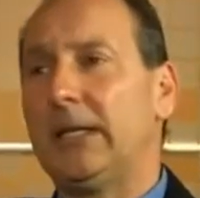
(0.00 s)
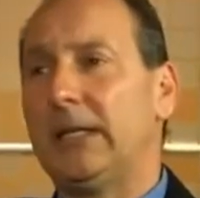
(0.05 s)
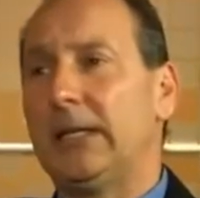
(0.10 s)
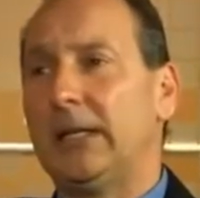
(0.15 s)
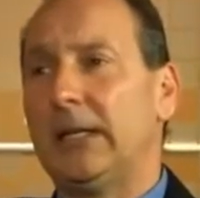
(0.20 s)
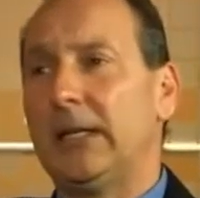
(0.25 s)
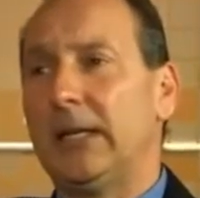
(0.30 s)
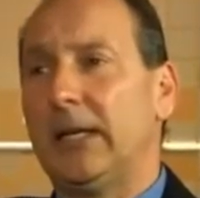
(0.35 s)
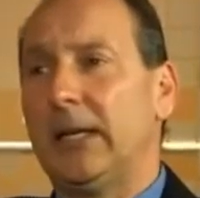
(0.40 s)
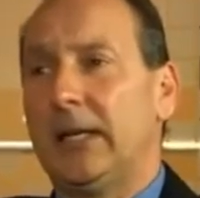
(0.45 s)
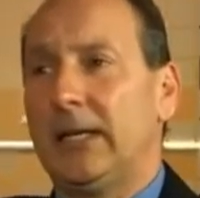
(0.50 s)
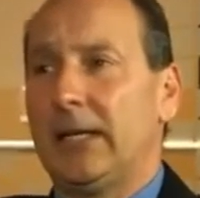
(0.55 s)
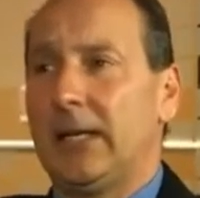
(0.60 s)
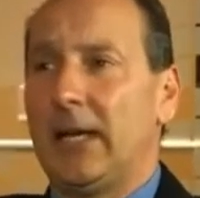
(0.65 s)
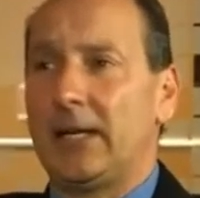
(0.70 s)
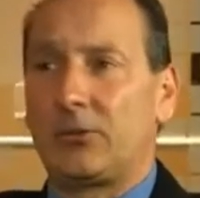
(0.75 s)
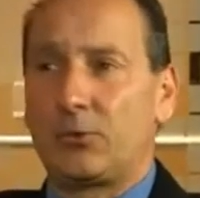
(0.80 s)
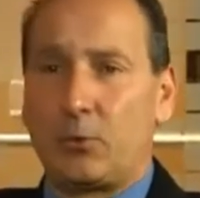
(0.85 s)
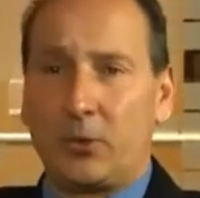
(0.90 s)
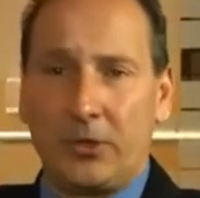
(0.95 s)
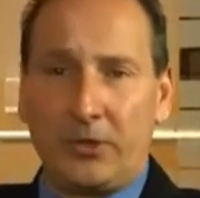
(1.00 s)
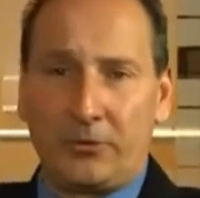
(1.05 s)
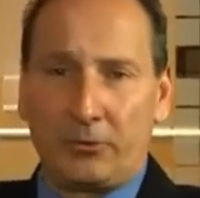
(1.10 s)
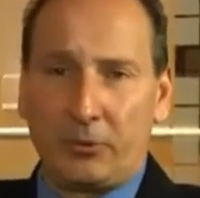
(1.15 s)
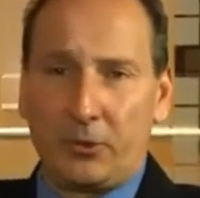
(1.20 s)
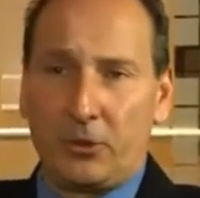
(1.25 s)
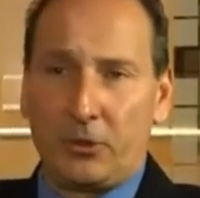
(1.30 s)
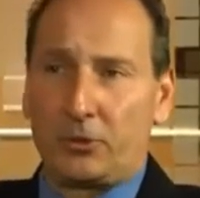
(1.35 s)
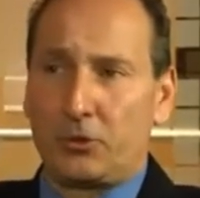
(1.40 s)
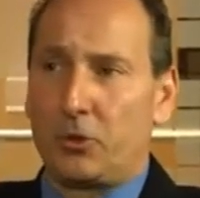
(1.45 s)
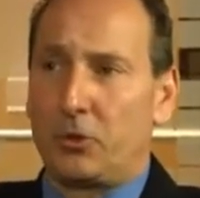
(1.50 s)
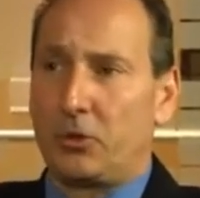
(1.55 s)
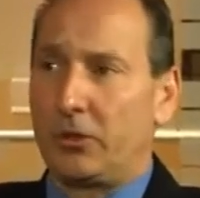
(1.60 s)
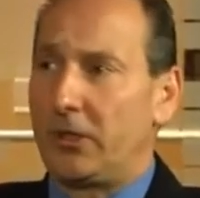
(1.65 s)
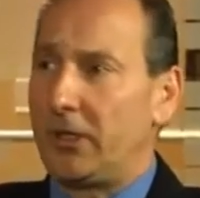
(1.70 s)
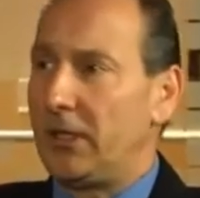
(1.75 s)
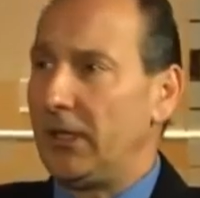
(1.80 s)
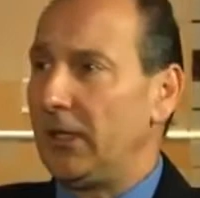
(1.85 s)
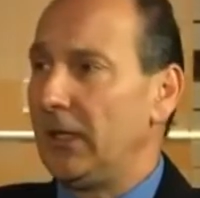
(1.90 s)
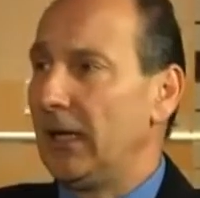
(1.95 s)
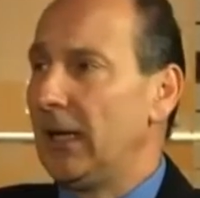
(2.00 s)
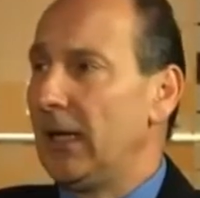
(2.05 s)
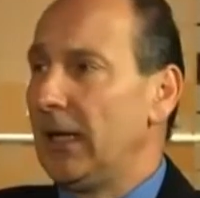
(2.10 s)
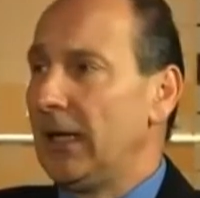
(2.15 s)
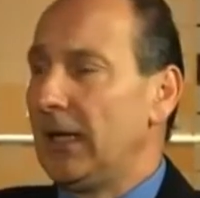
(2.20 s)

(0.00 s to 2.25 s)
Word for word: Uh, uh at 23 years old, he